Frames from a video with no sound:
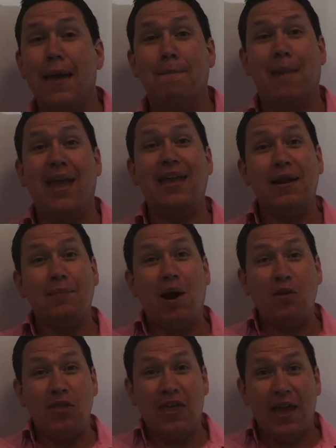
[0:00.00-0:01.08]
Make it
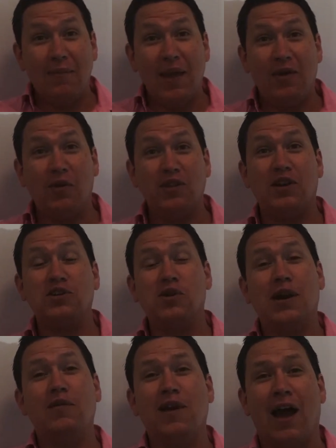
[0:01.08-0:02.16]
about them and what they're
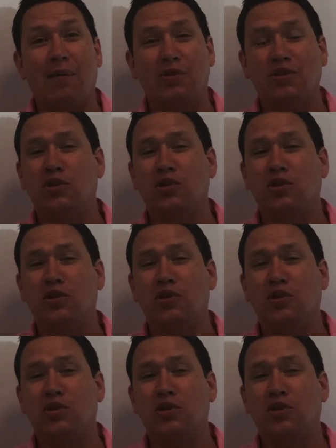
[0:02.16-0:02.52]
trying to accomplish.